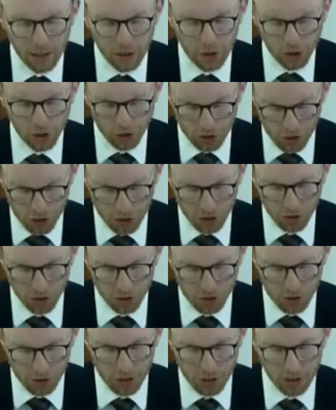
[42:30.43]
that your
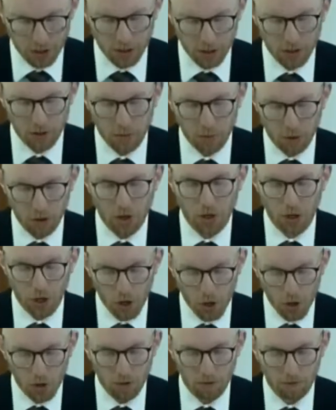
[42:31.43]
church would
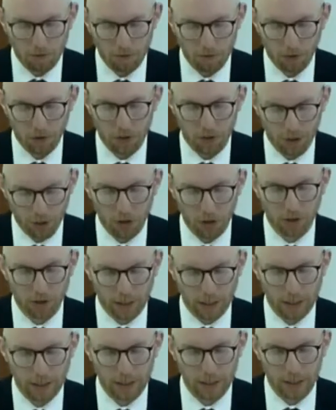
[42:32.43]
know for
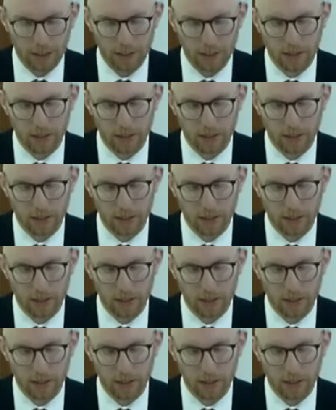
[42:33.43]
certain